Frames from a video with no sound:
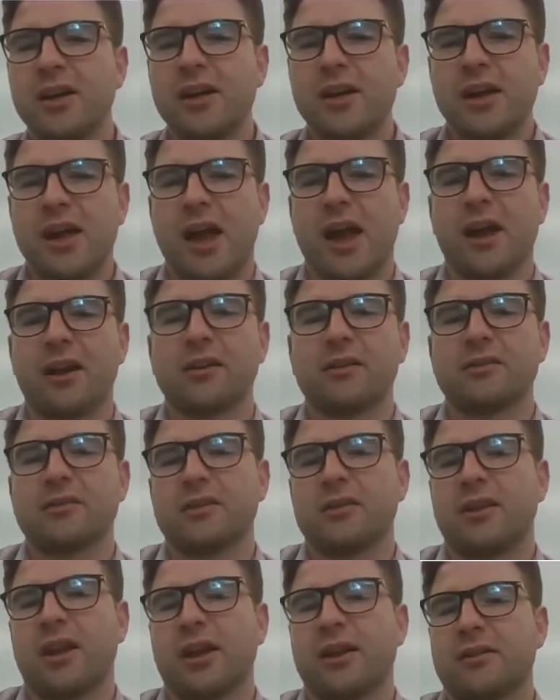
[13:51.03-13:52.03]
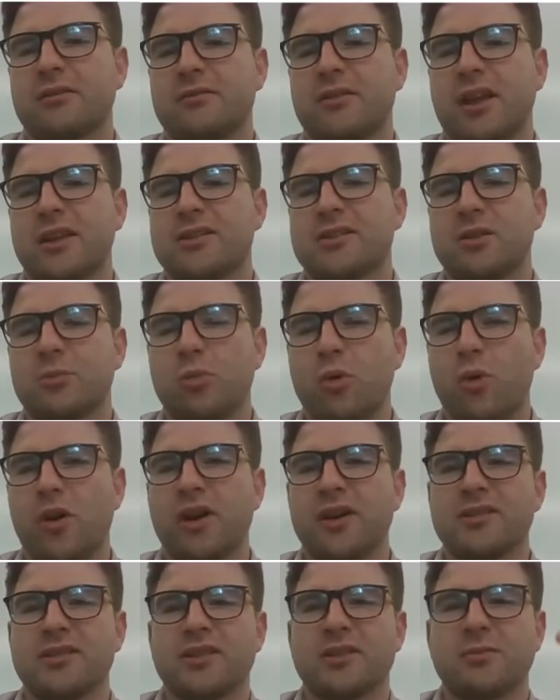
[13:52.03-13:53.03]
And like that's the
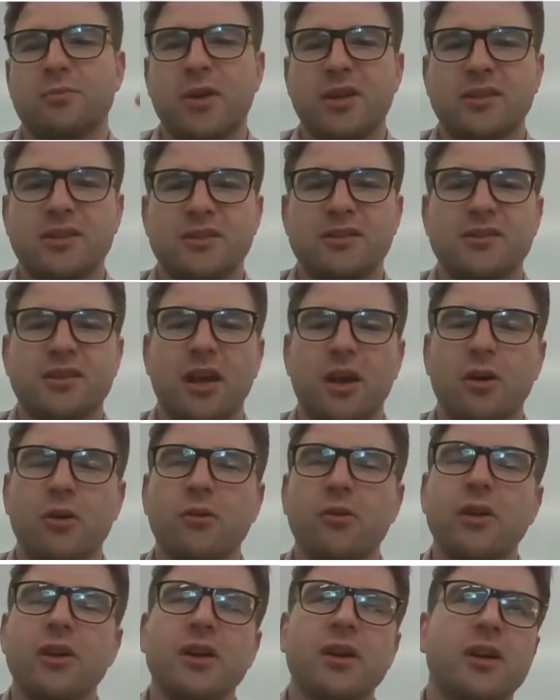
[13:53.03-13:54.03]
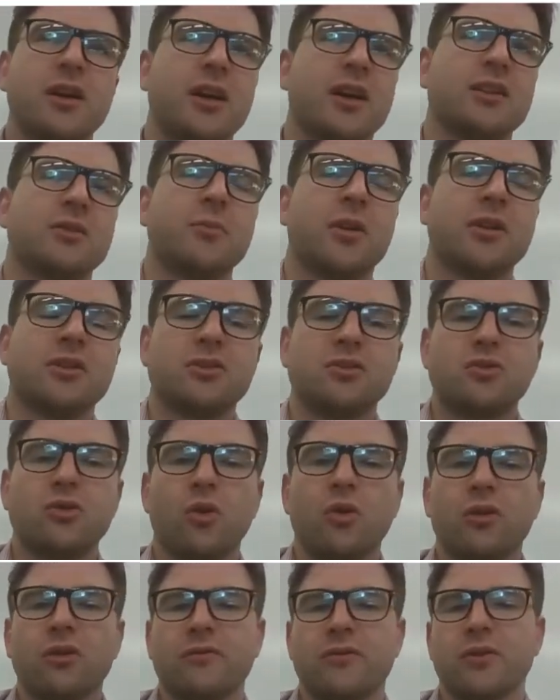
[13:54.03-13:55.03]
point, is it's meant to sell, it's meant to
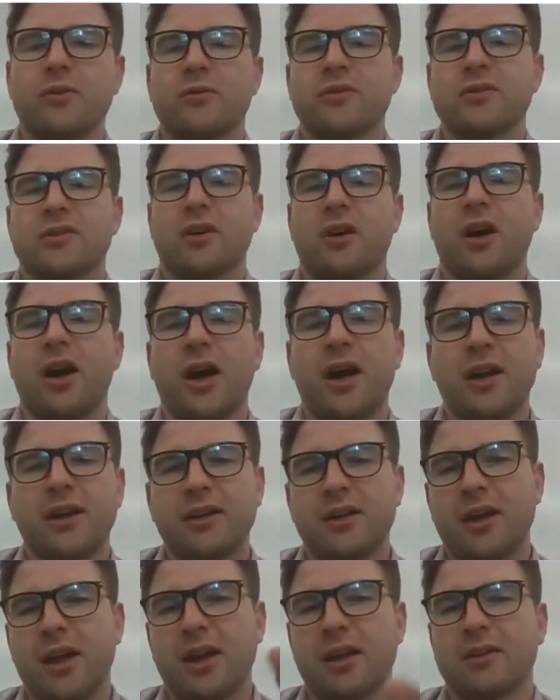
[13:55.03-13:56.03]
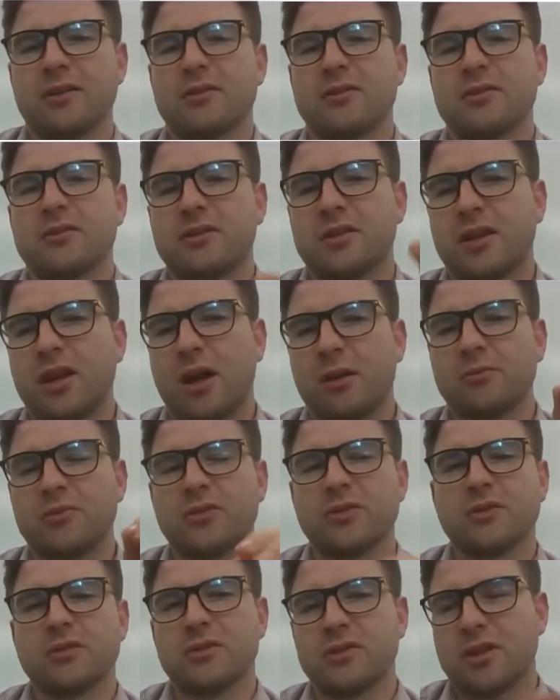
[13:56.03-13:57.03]
draw the viewer's eye and
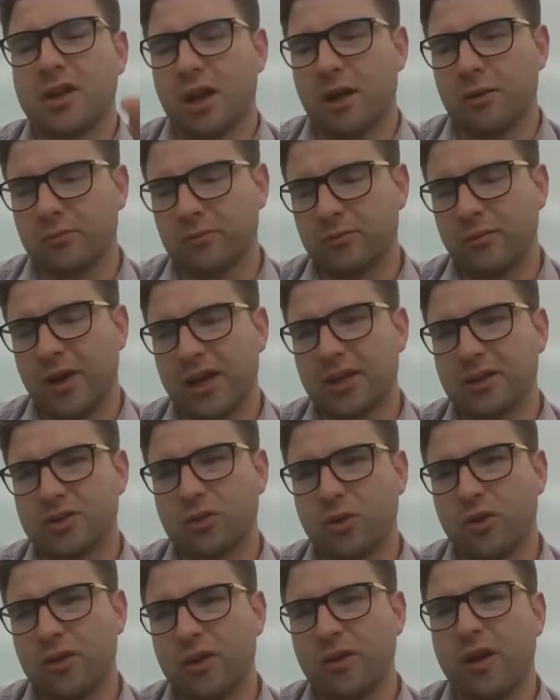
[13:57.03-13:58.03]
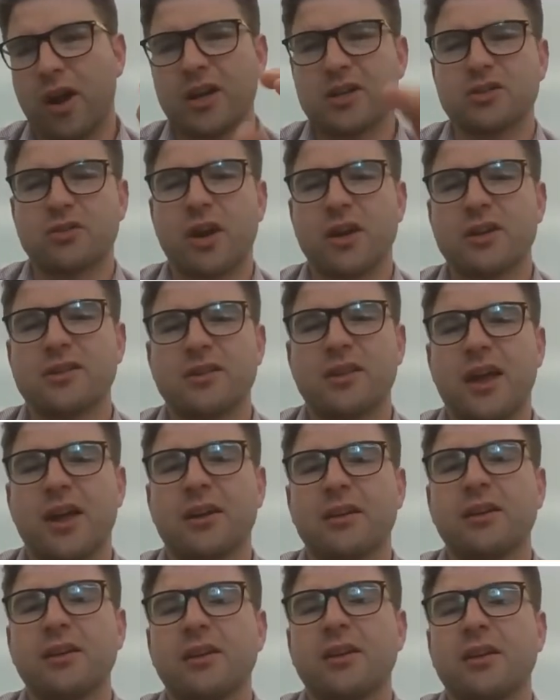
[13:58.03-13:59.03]
draw their eye straight to
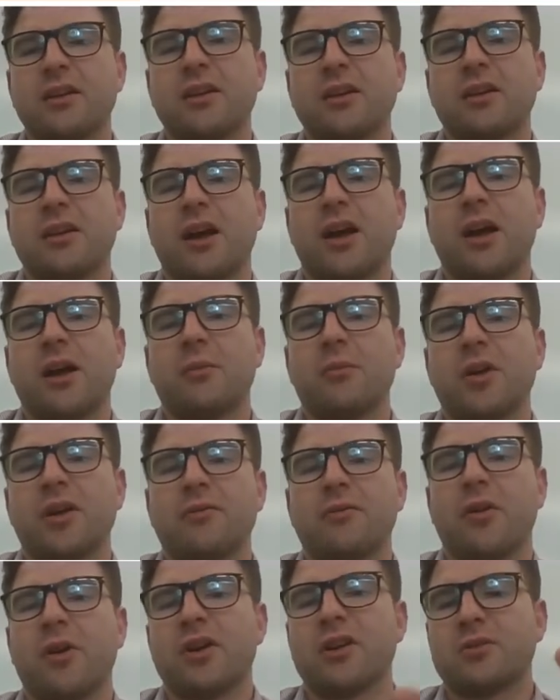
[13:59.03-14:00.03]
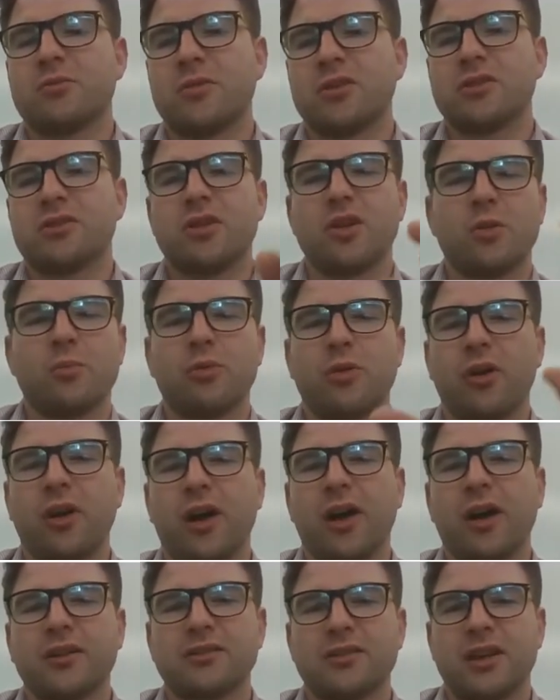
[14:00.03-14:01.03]
that advertisement, to the
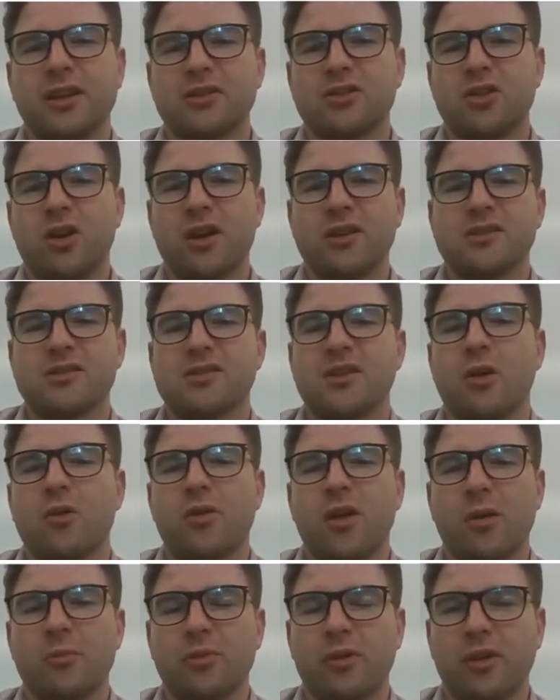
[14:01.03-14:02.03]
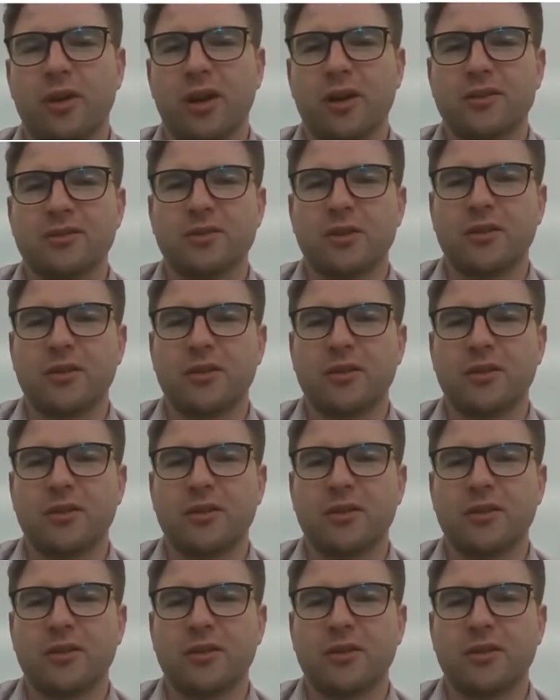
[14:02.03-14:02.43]
product, and try and sell that product.